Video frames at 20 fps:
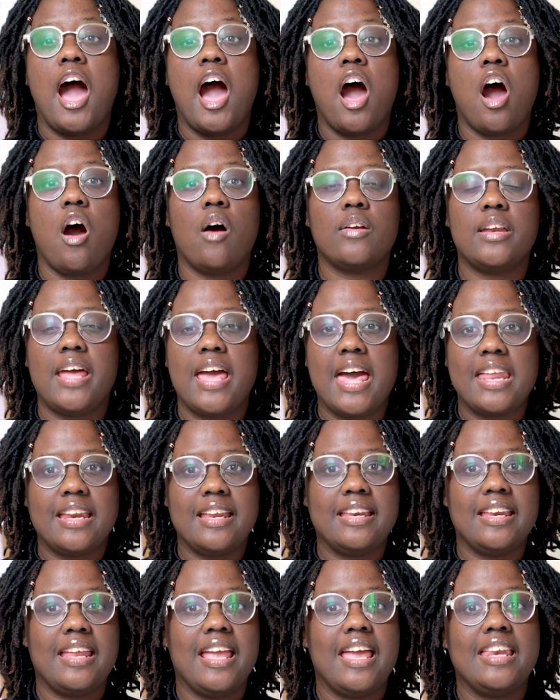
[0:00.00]
how to
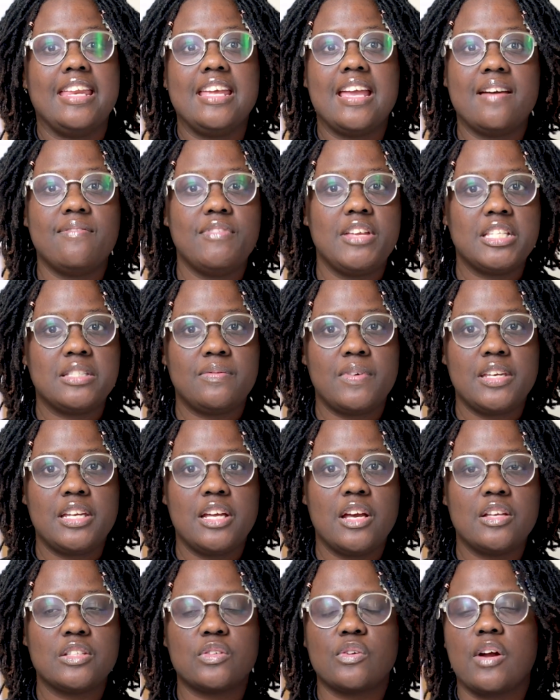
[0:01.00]
edit any of these
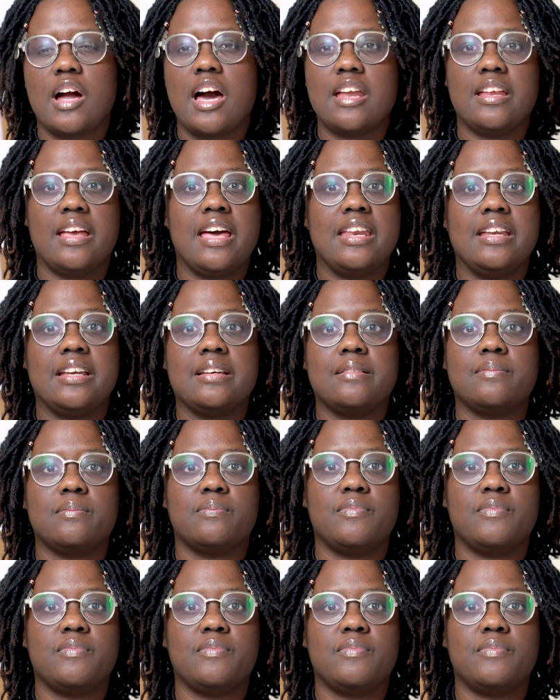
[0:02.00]
videos or how to edit